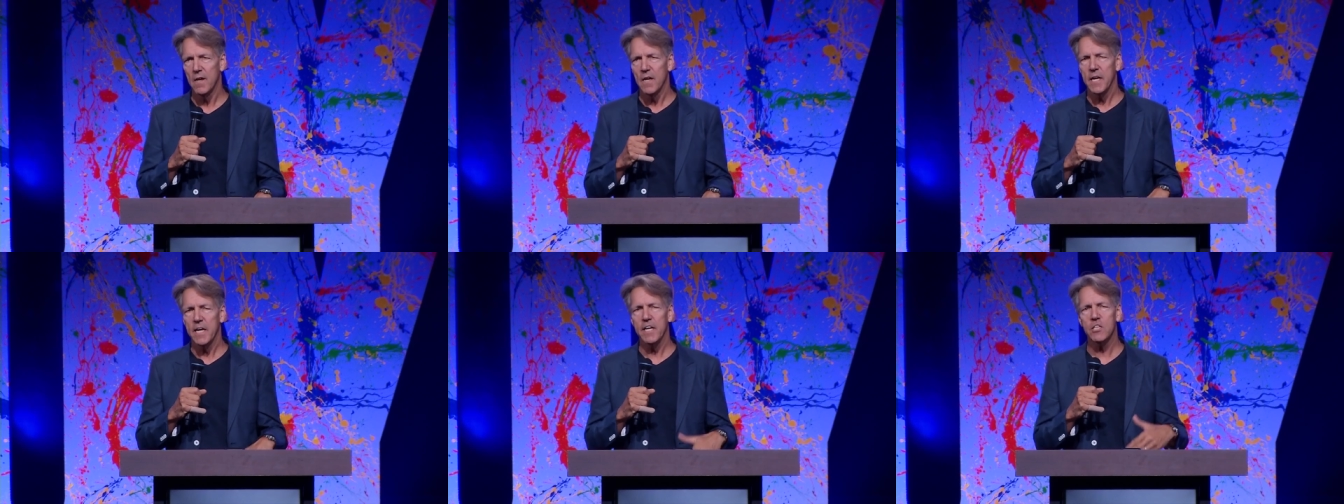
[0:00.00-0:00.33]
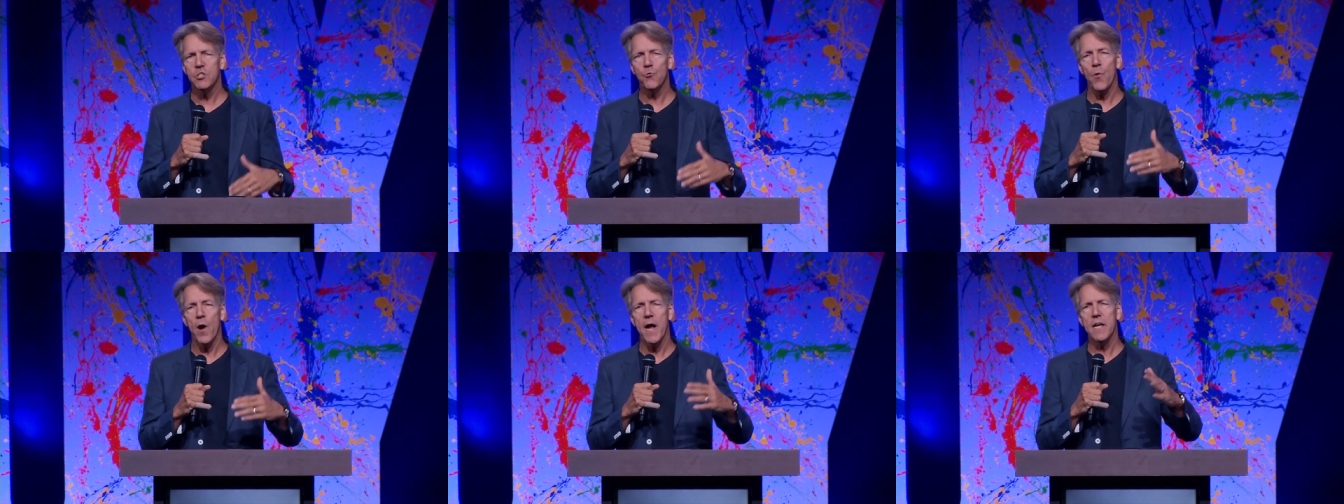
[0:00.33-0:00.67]

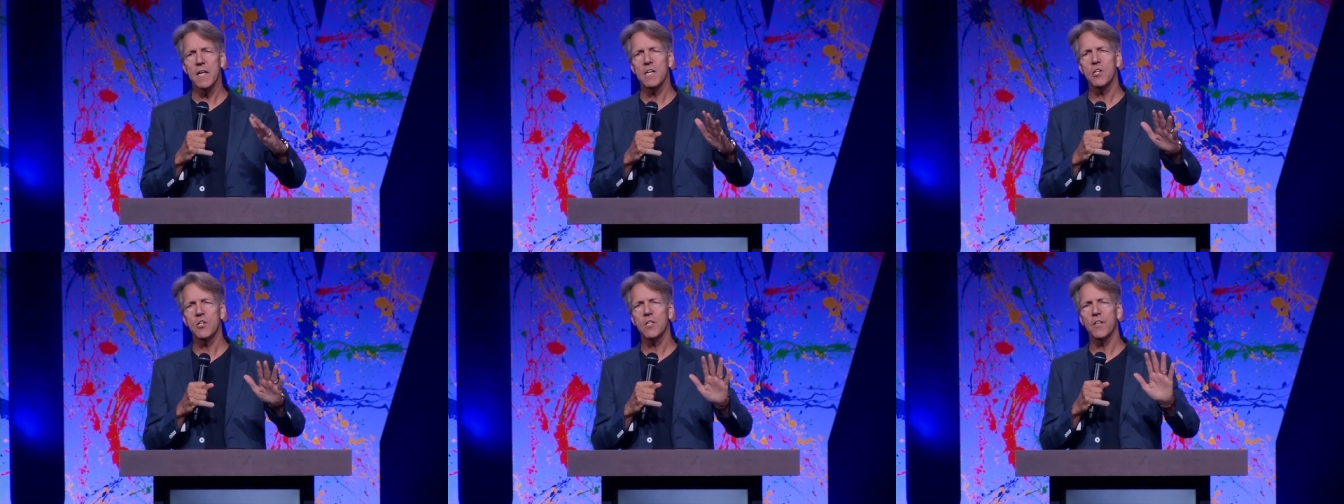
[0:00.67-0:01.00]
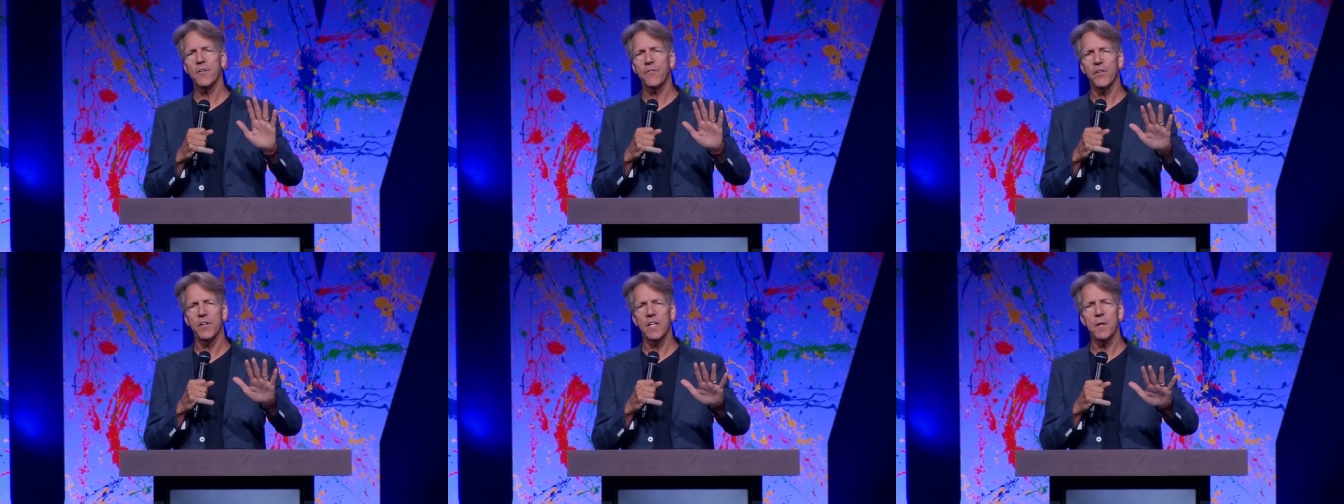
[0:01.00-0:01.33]
He's writing to
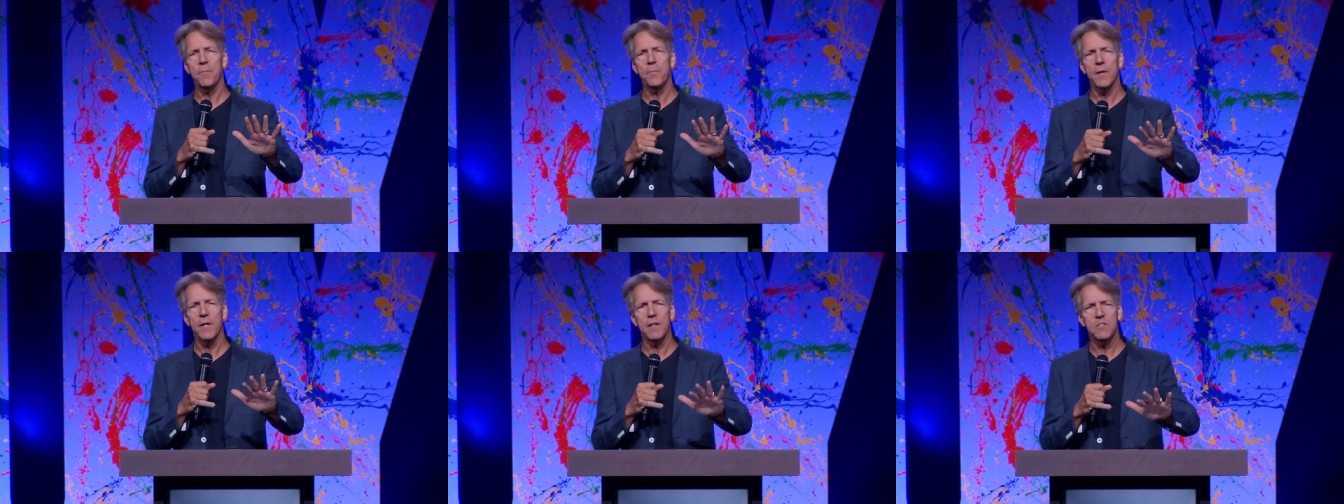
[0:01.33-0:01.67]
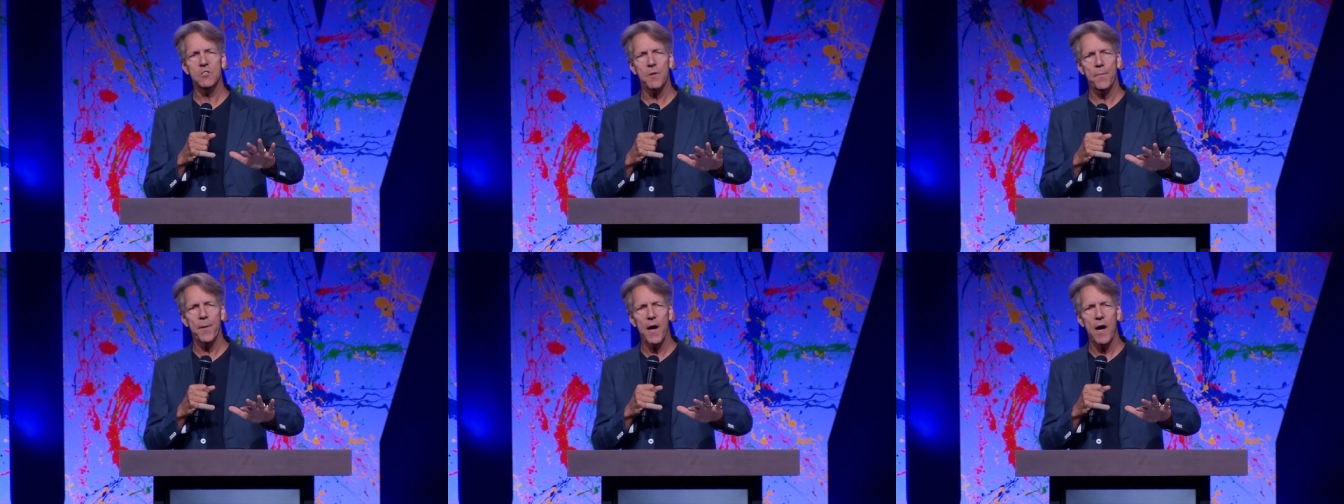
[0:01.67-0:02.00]
the
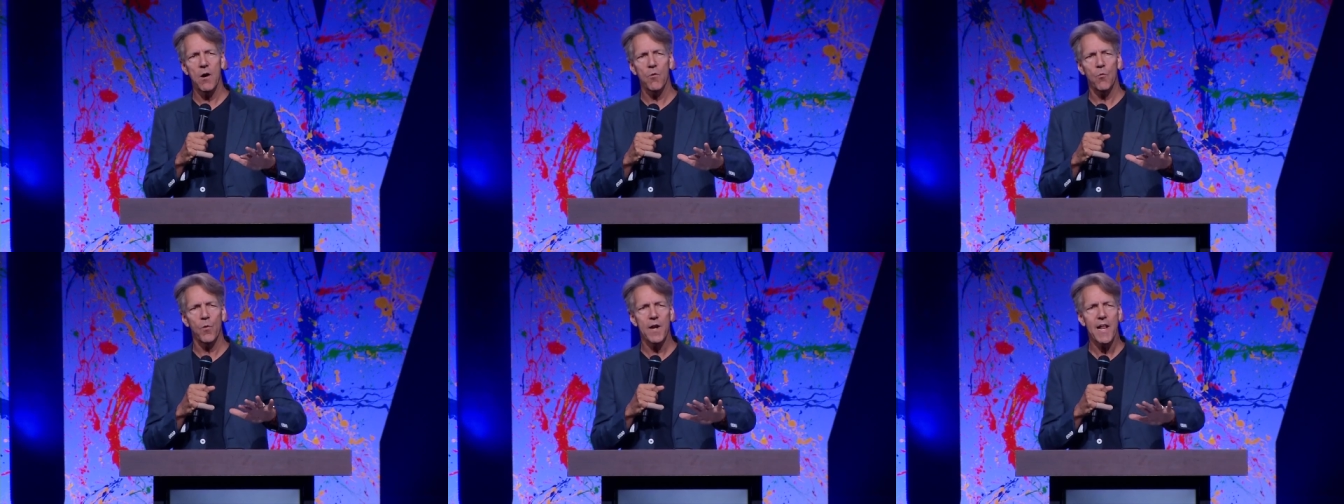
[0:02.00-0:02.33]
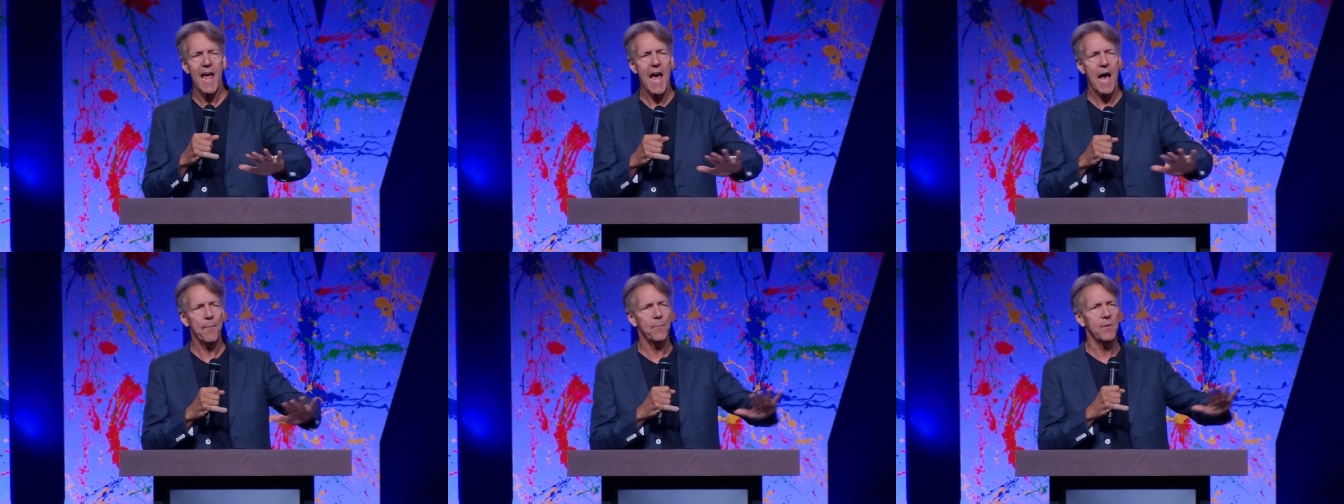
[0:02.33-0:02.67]
Philippians about what
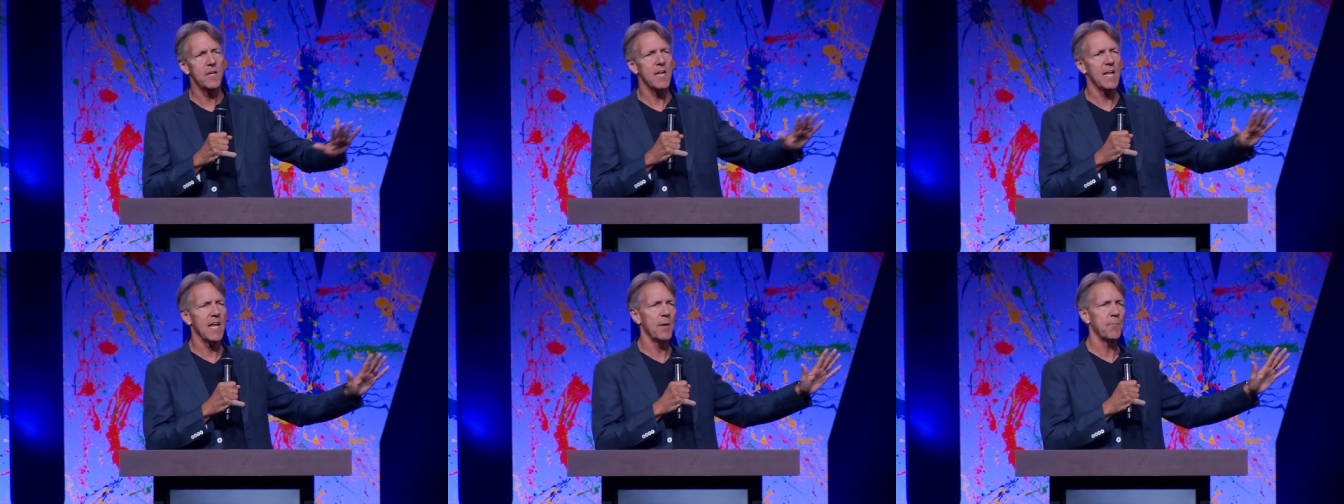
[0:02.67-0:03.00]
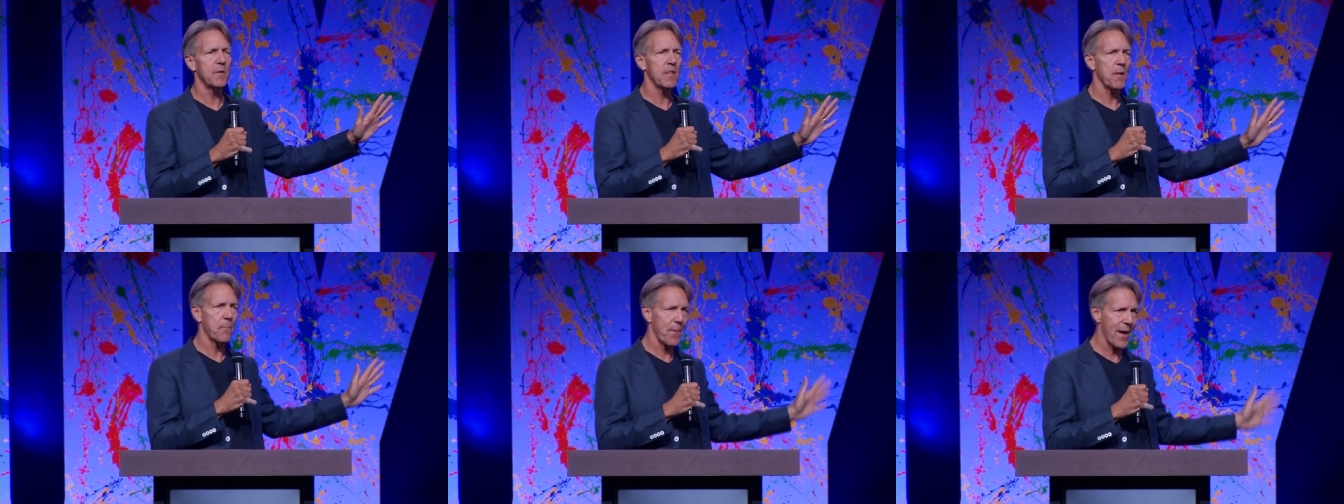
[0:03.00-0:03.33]
happened to him
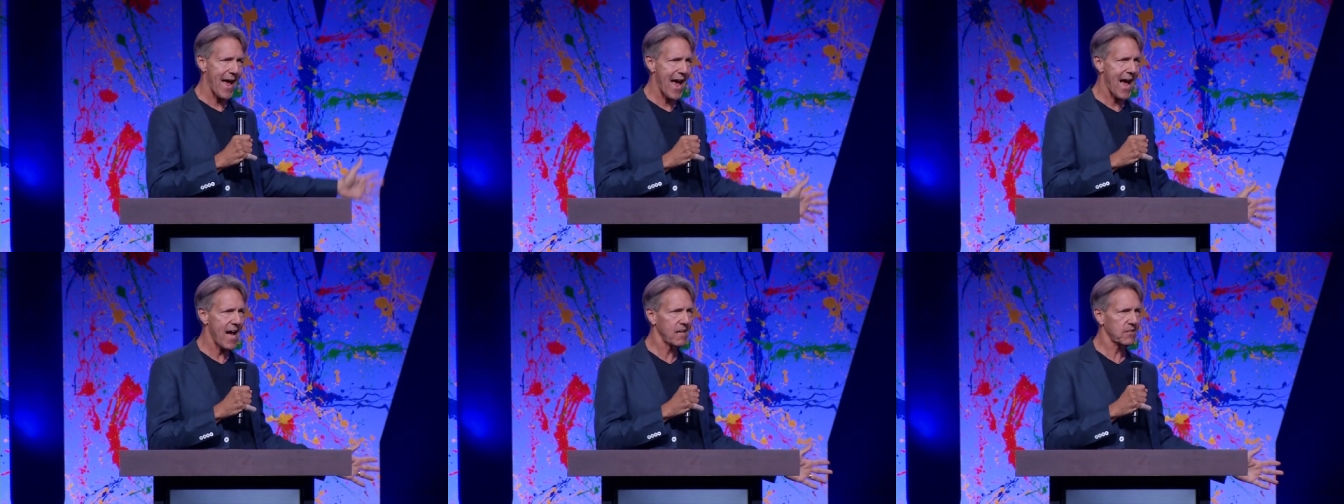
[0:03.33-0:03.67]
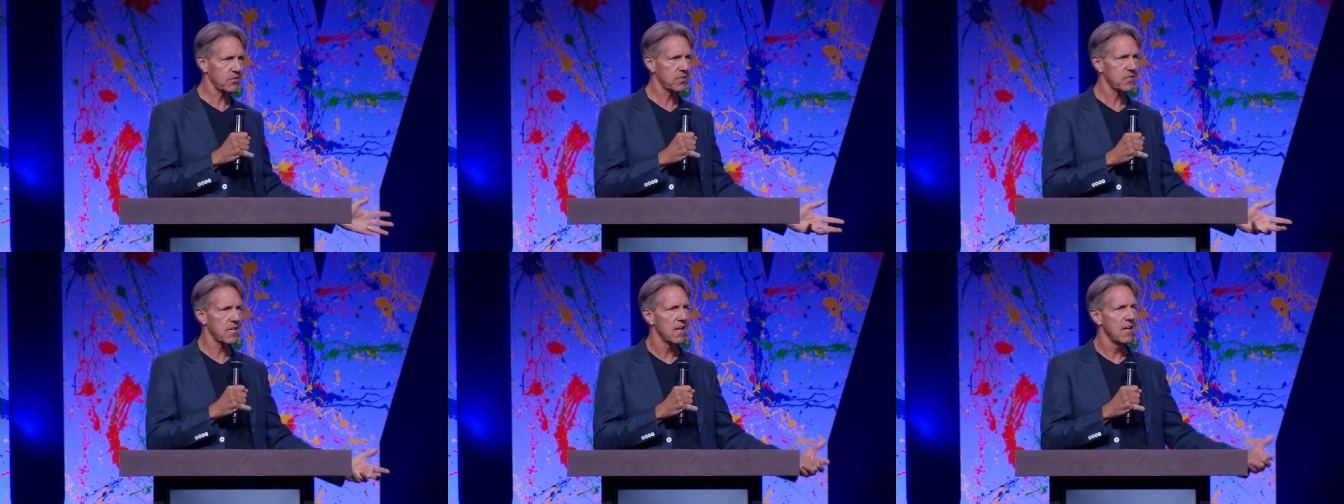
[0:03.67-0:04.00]
in the
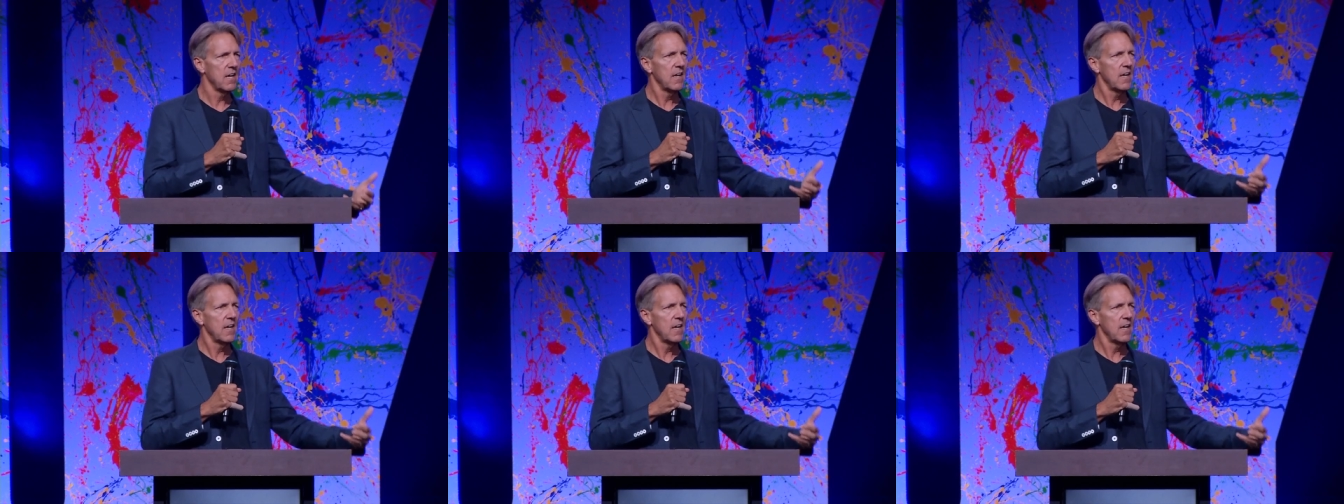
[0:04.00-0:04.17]
past